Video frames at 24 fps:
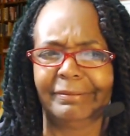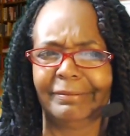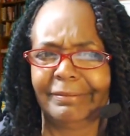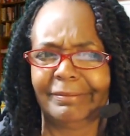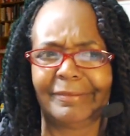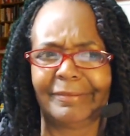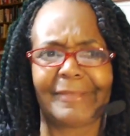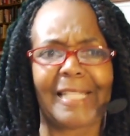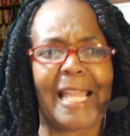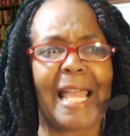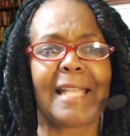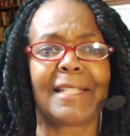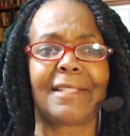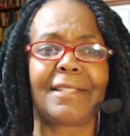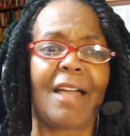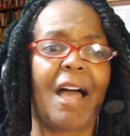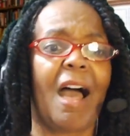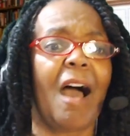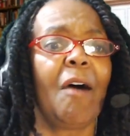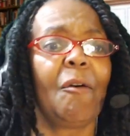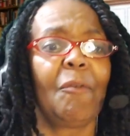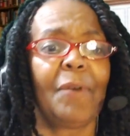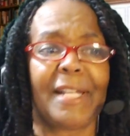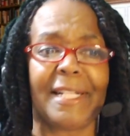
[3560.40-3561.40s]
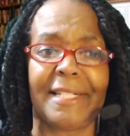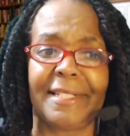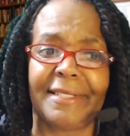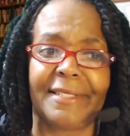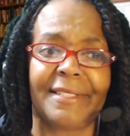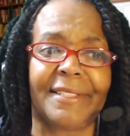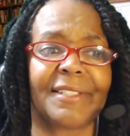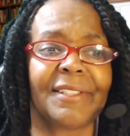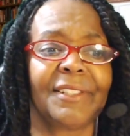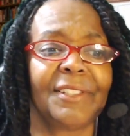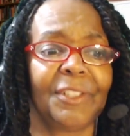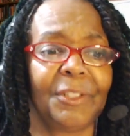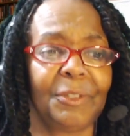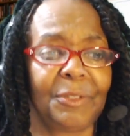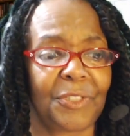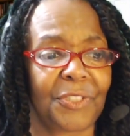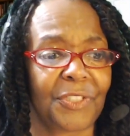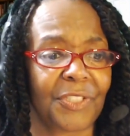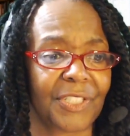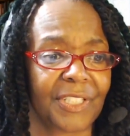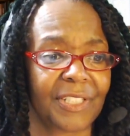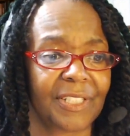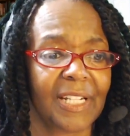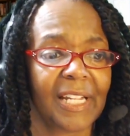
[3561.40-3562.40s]
That's always a
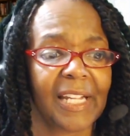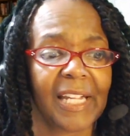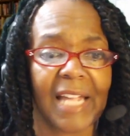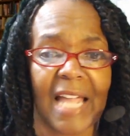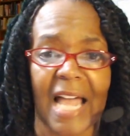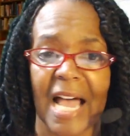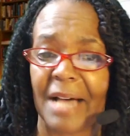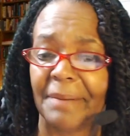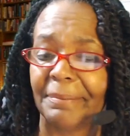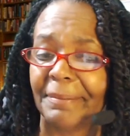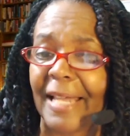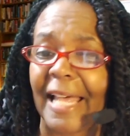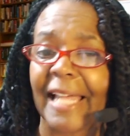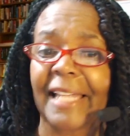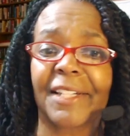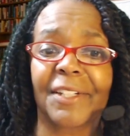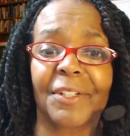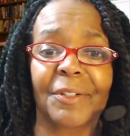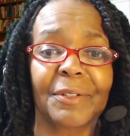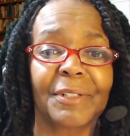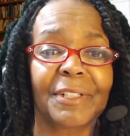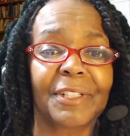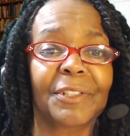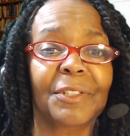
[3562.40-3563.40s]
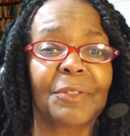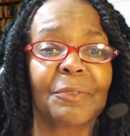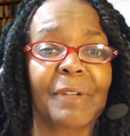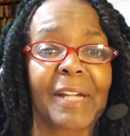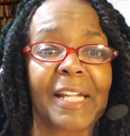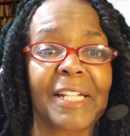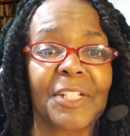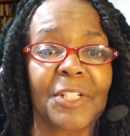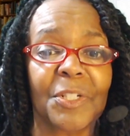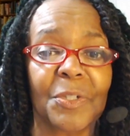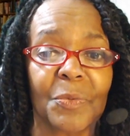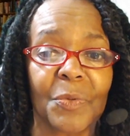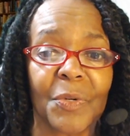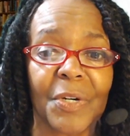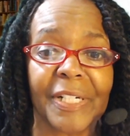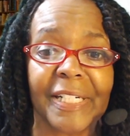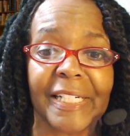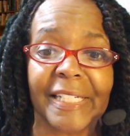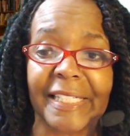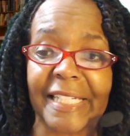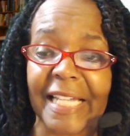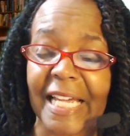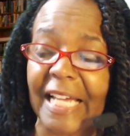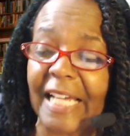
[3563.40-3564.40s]
solution. I'm not doing it the way you want
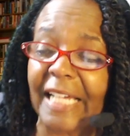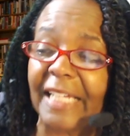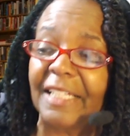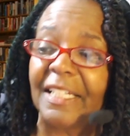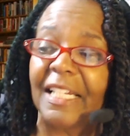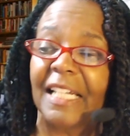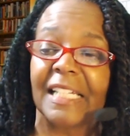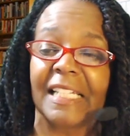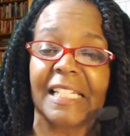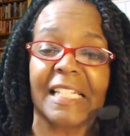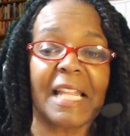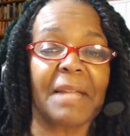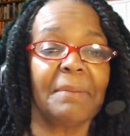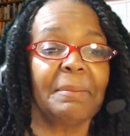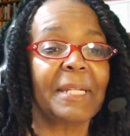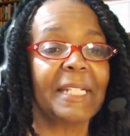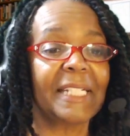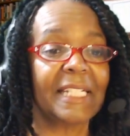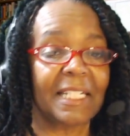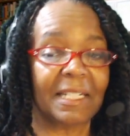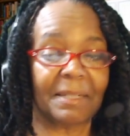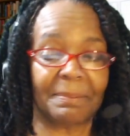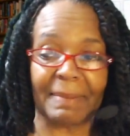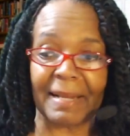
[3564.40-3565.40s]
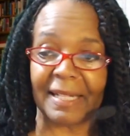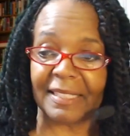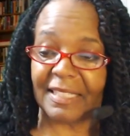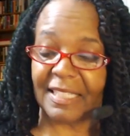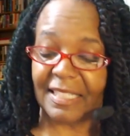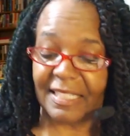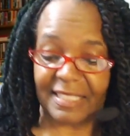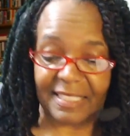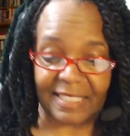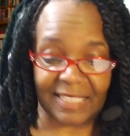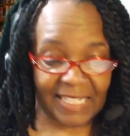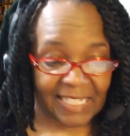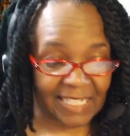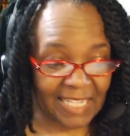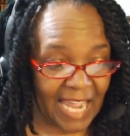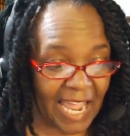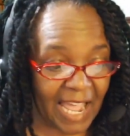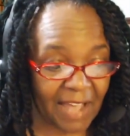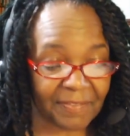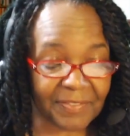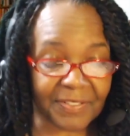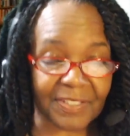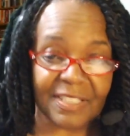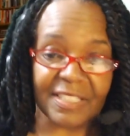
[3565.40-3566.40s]
it done. Let me get up out the seat.
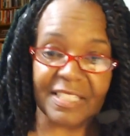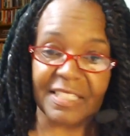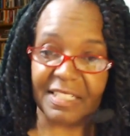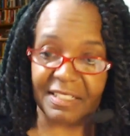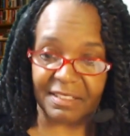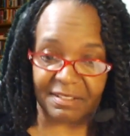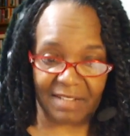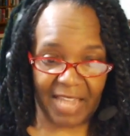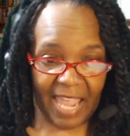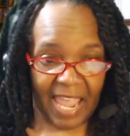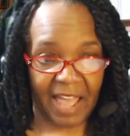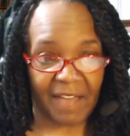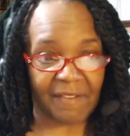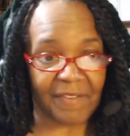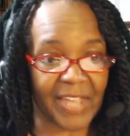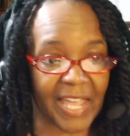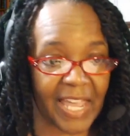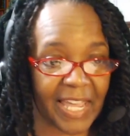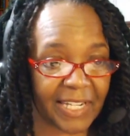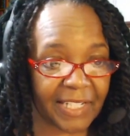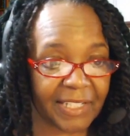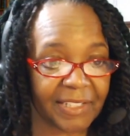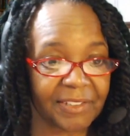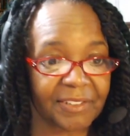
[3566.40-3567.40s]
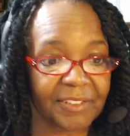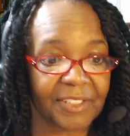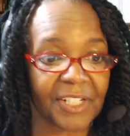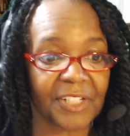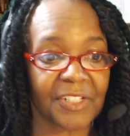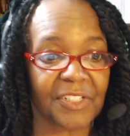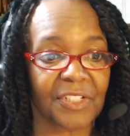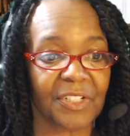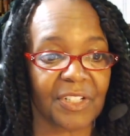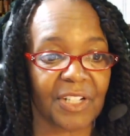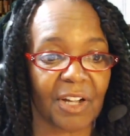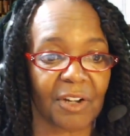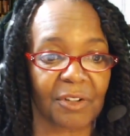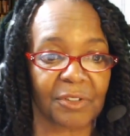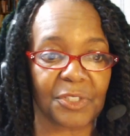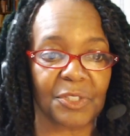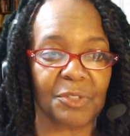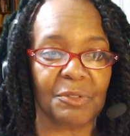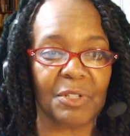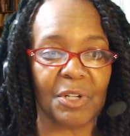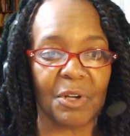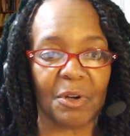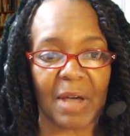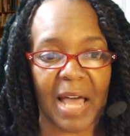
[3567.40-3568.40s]
Have have at it. There you go. You
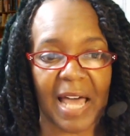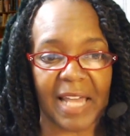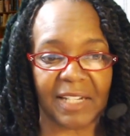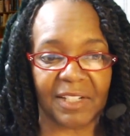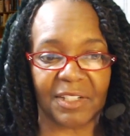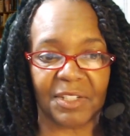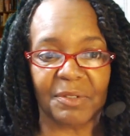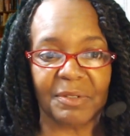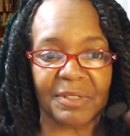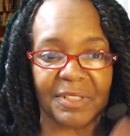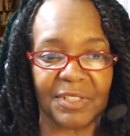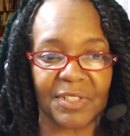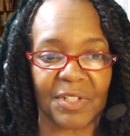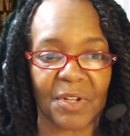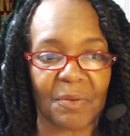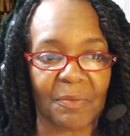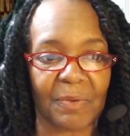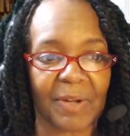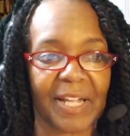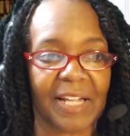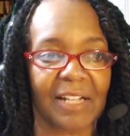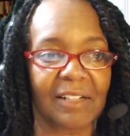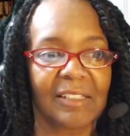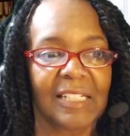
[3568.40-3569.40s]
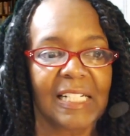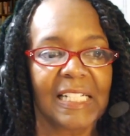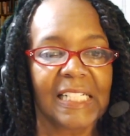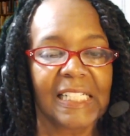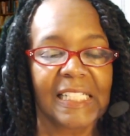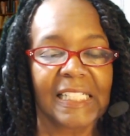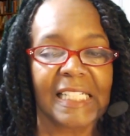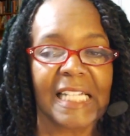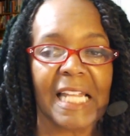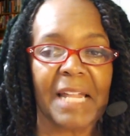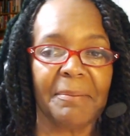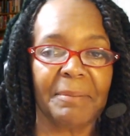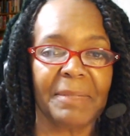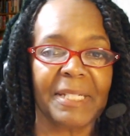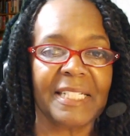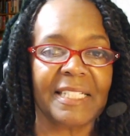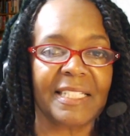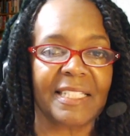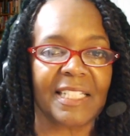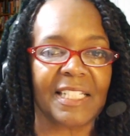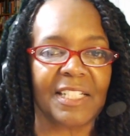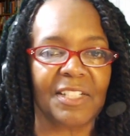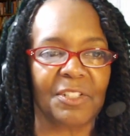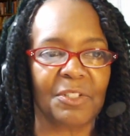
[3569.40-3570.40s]
know how to do it so well. Let me
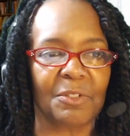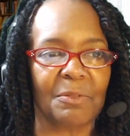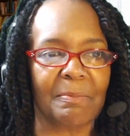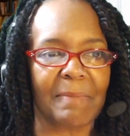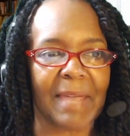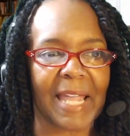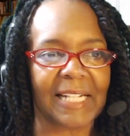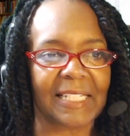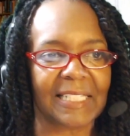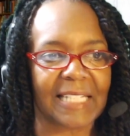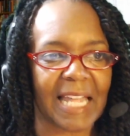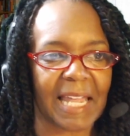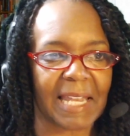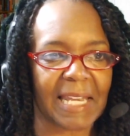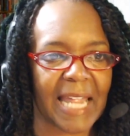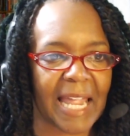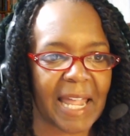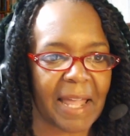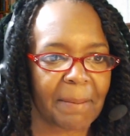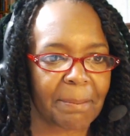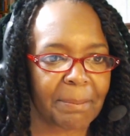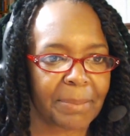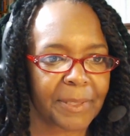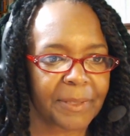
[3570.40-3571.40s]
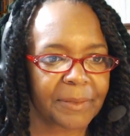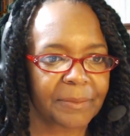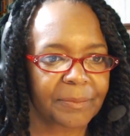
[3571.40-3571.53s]
see you make that happen.